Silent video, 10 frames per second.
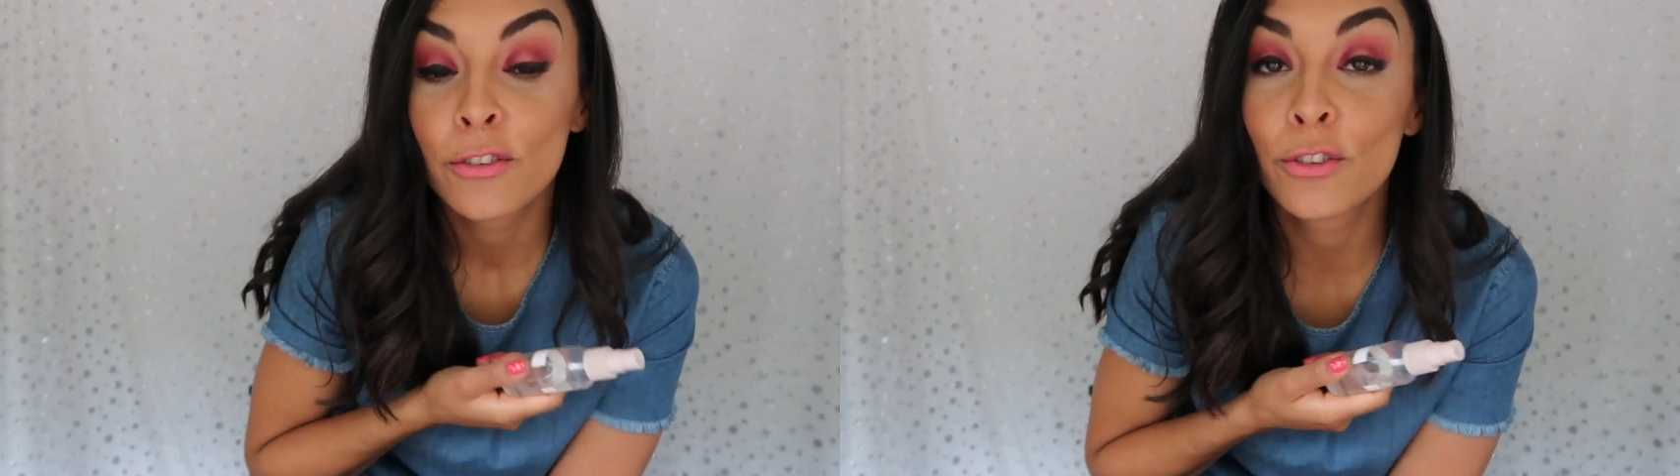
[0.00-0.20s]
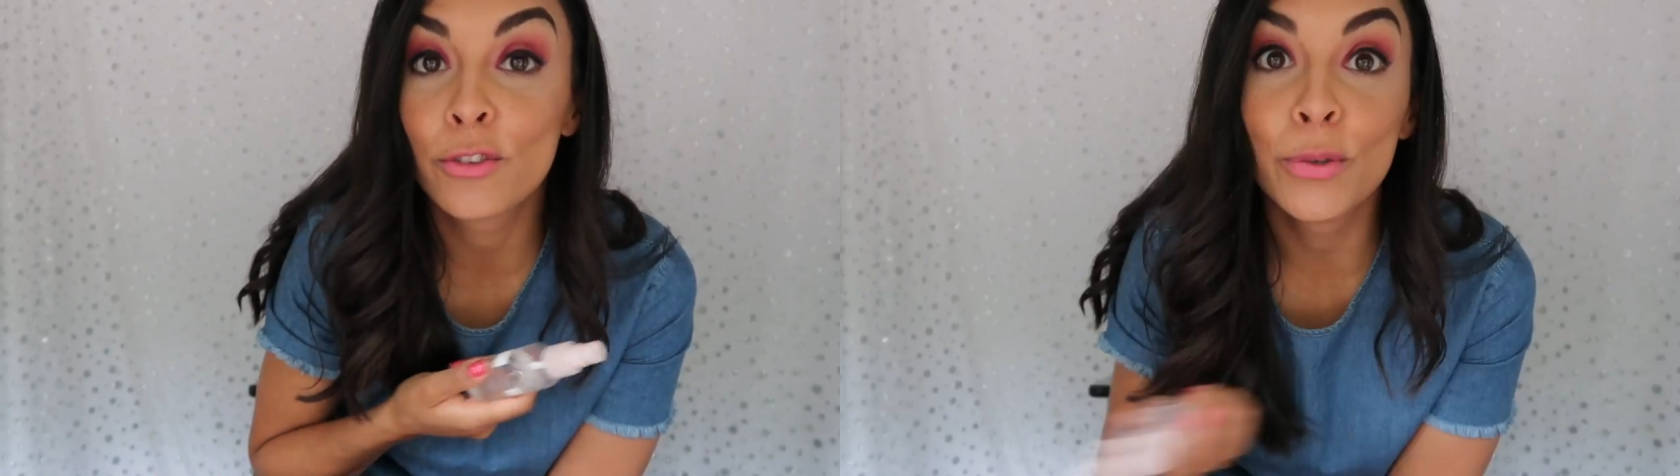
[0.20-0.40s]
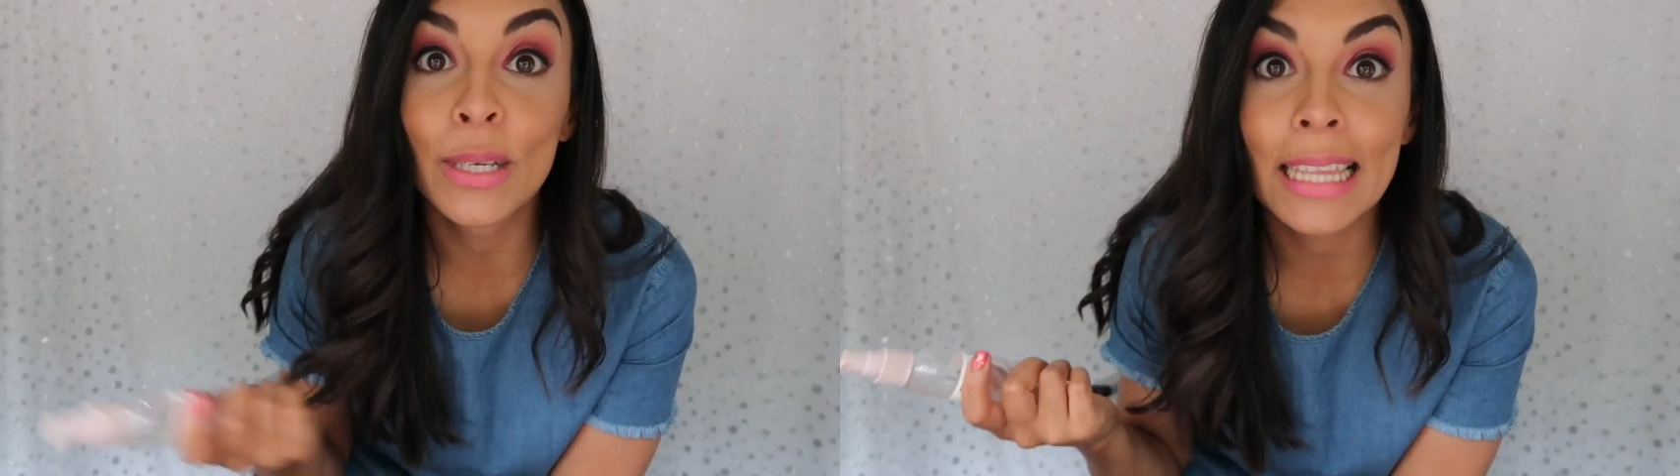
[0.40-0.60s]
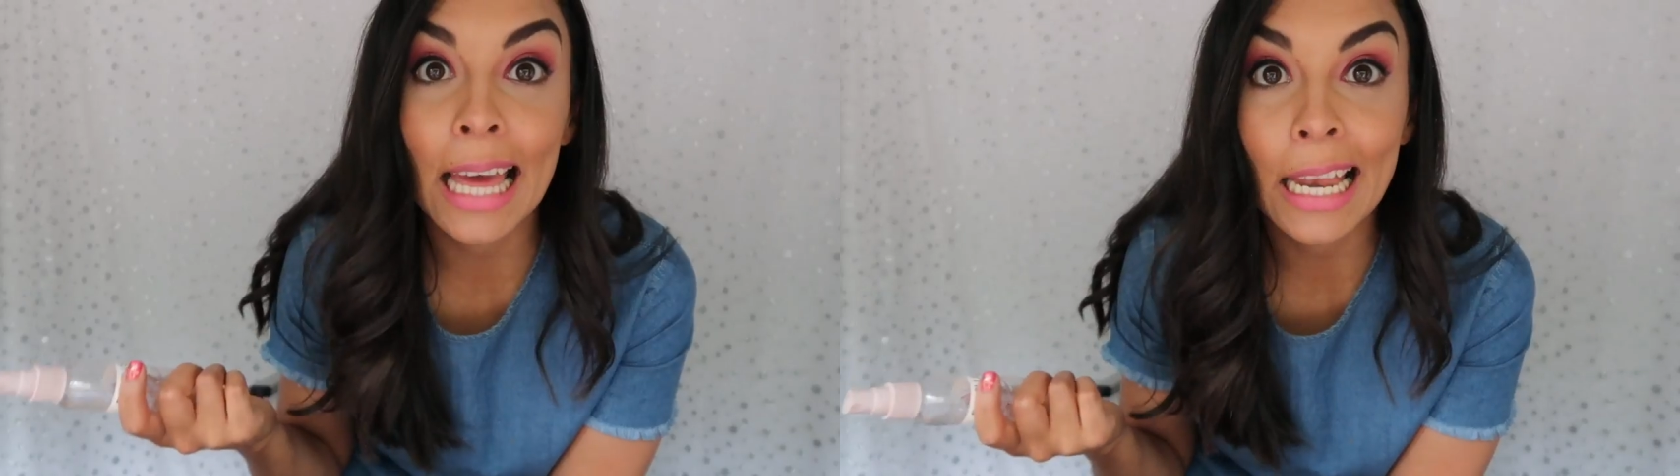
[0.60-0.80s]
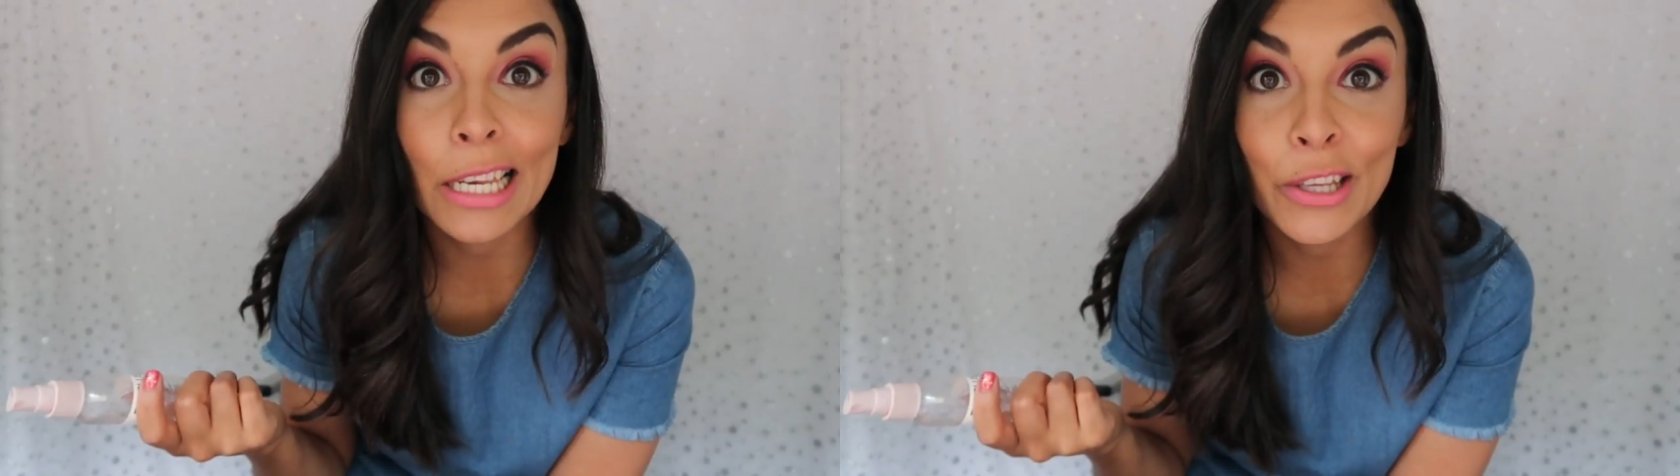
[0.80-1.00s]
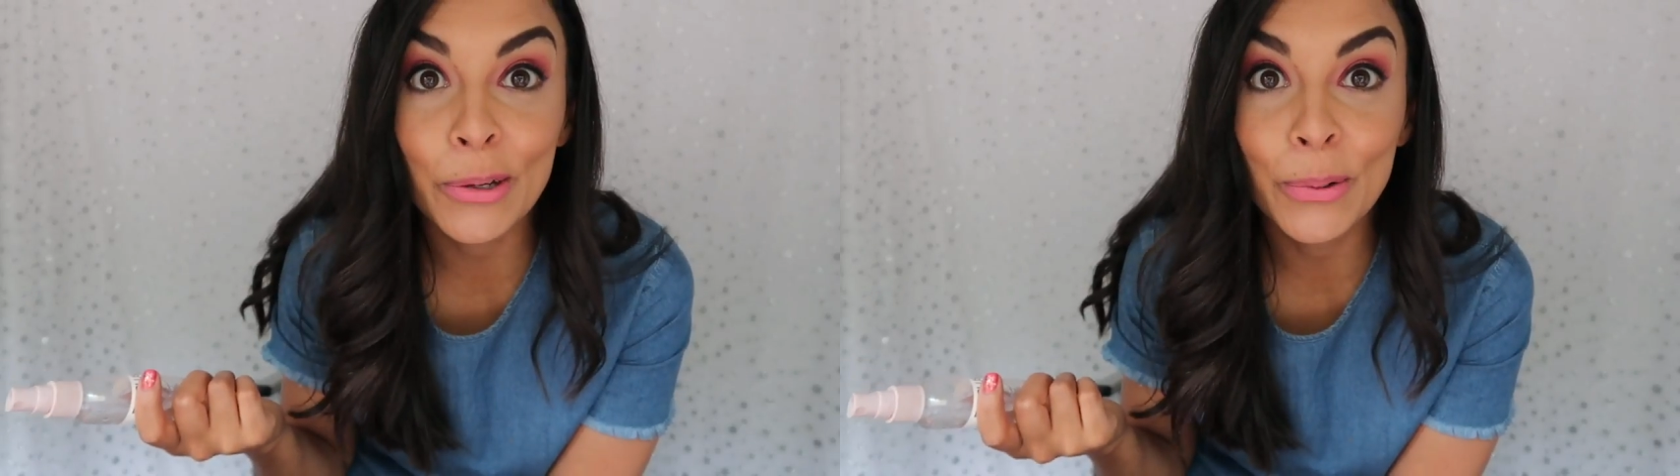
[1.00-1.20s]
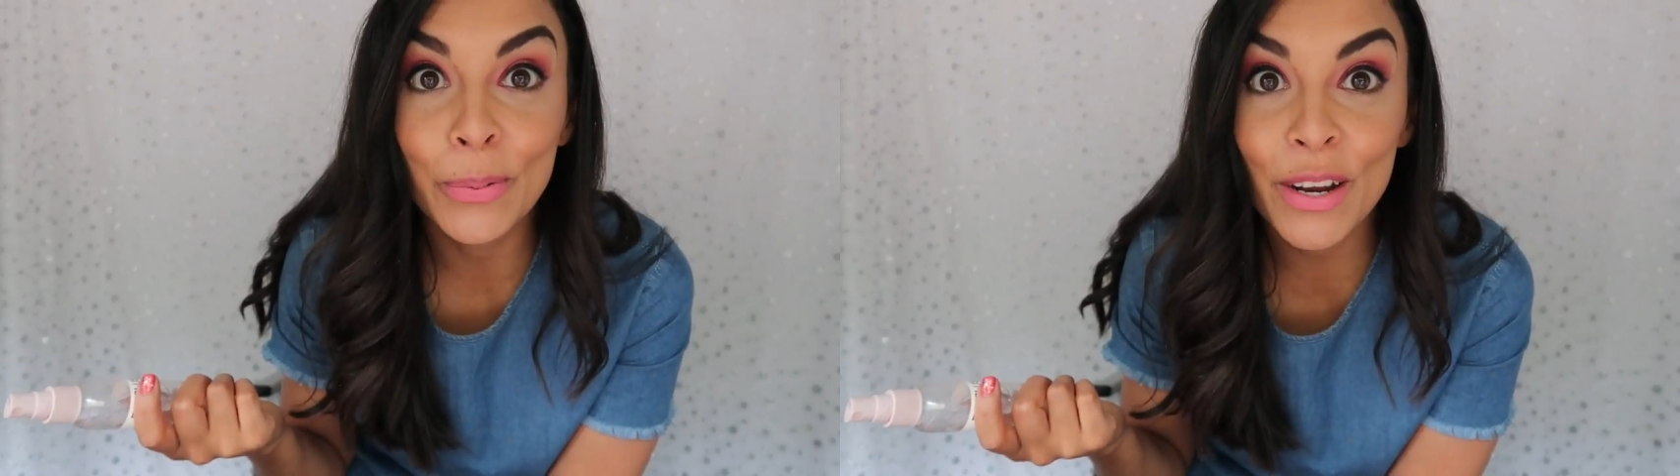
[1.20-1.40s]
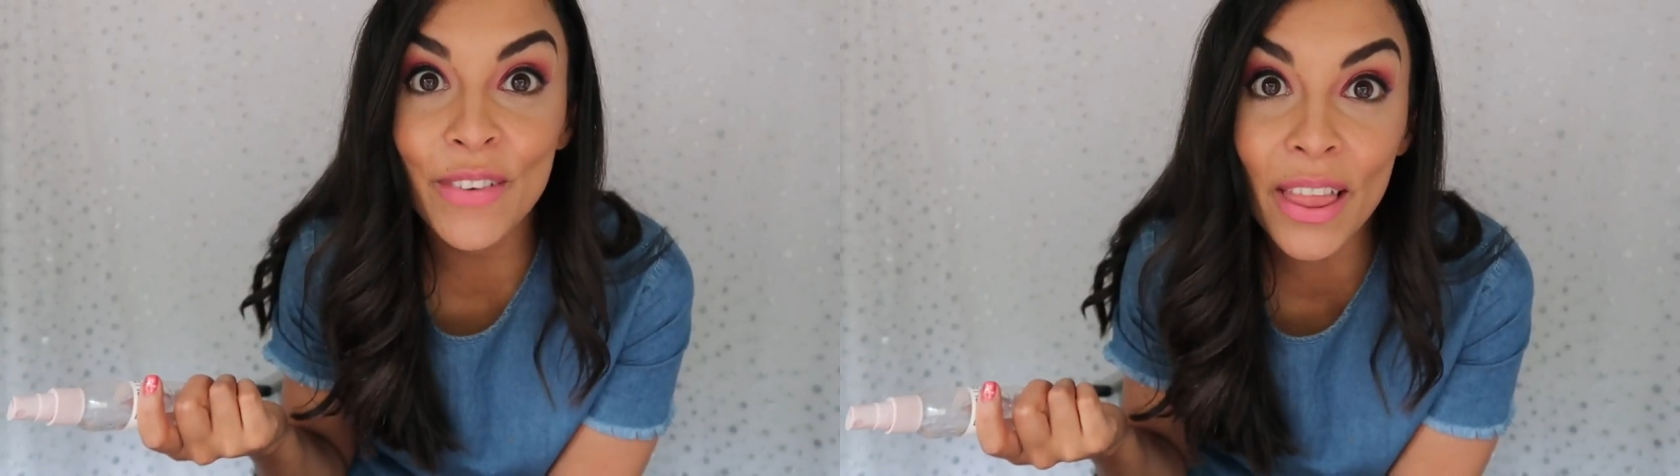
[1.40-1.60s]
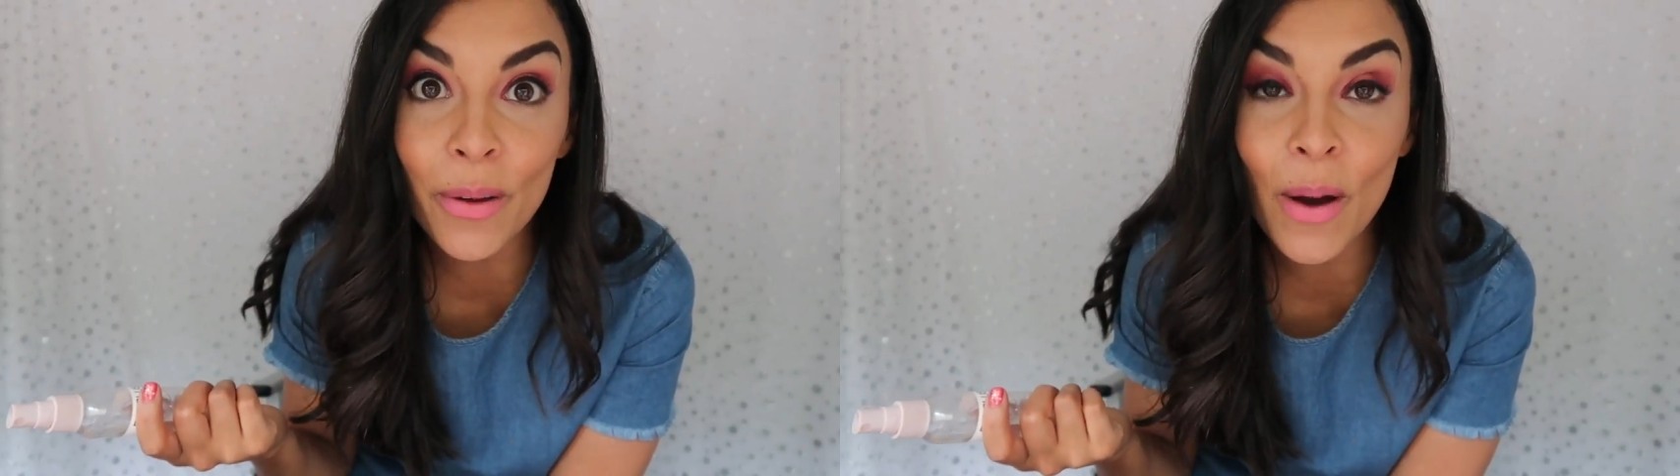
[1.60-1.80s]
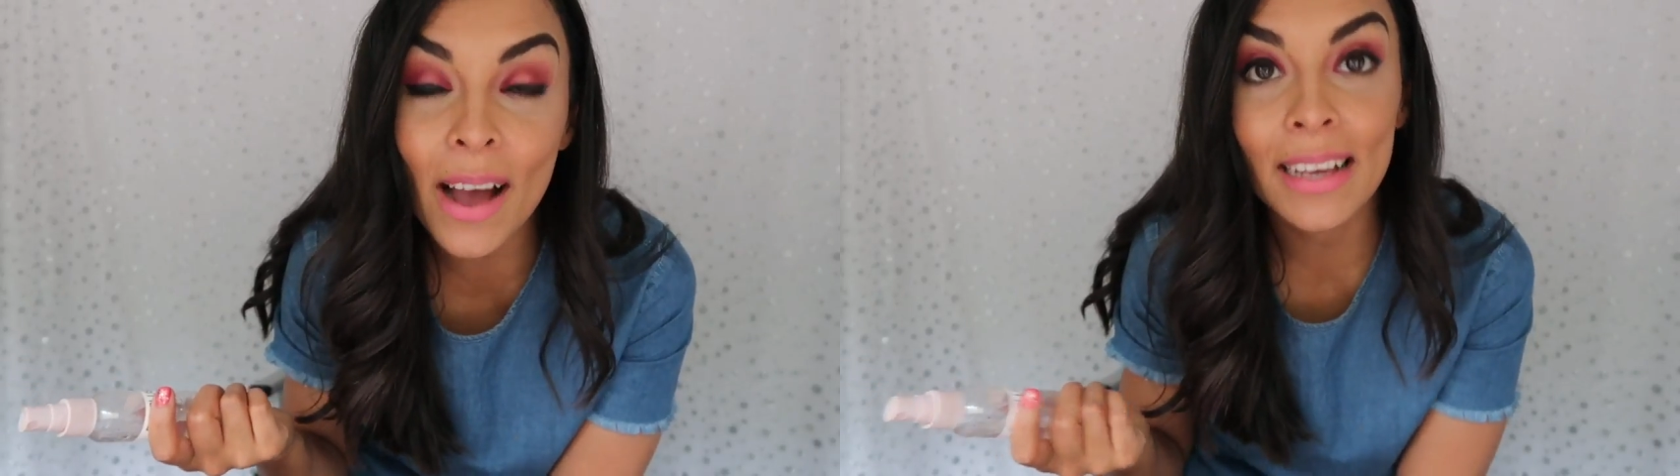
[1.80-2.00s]
sooner than you would have
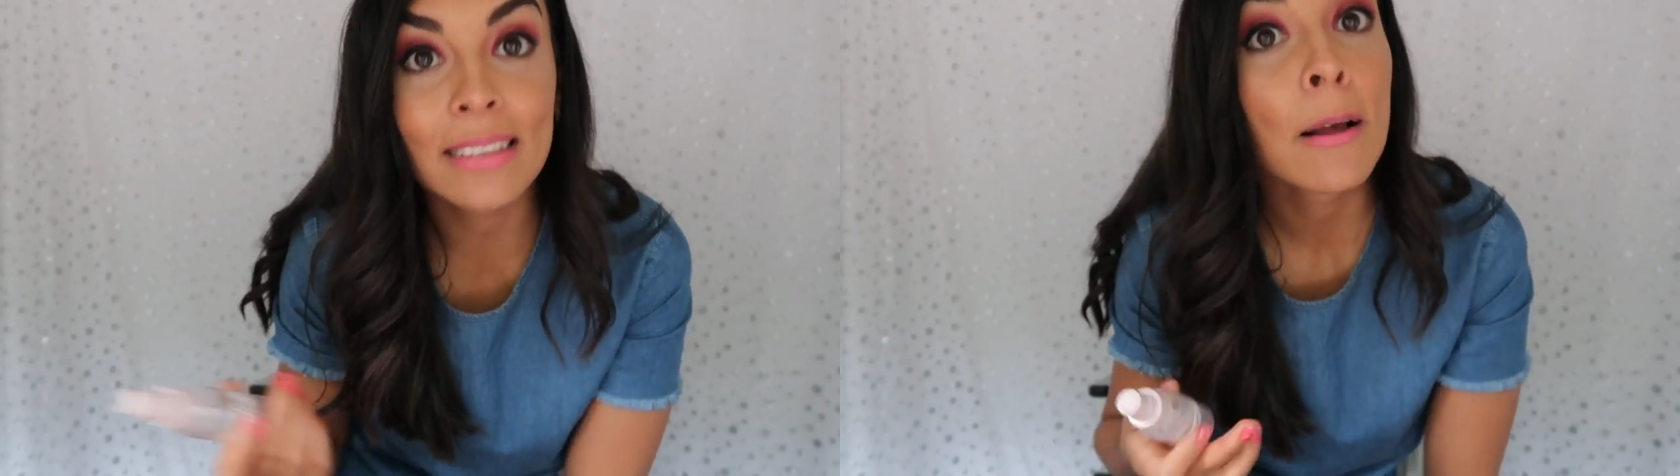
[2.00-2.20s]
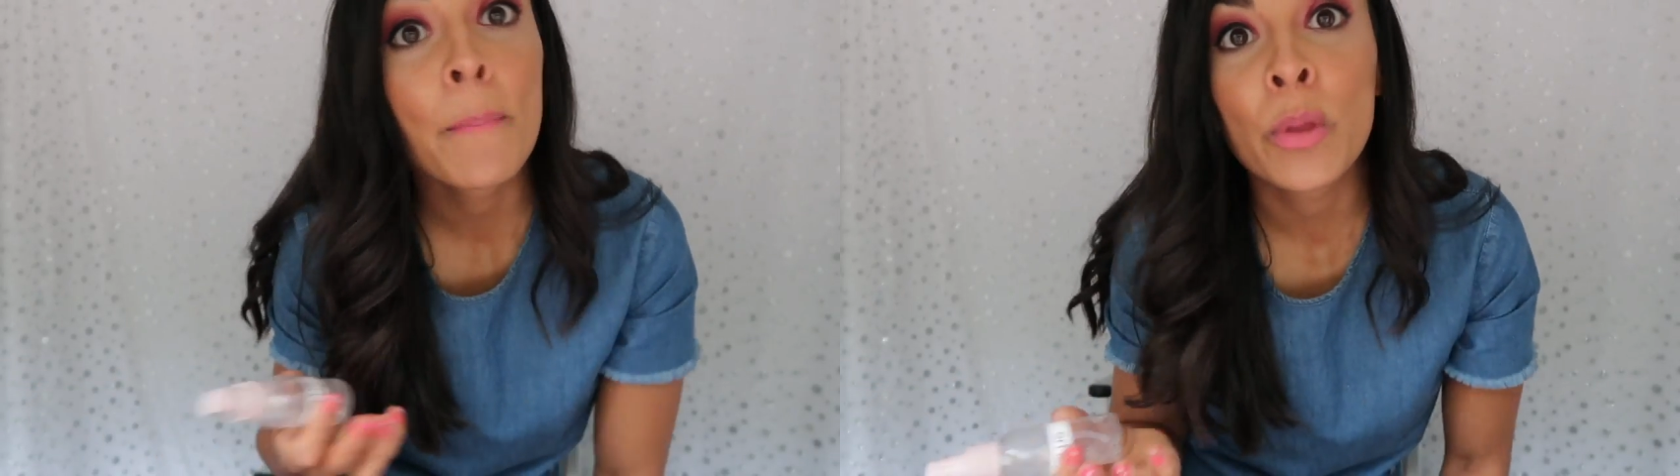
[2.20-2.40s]
otherwise.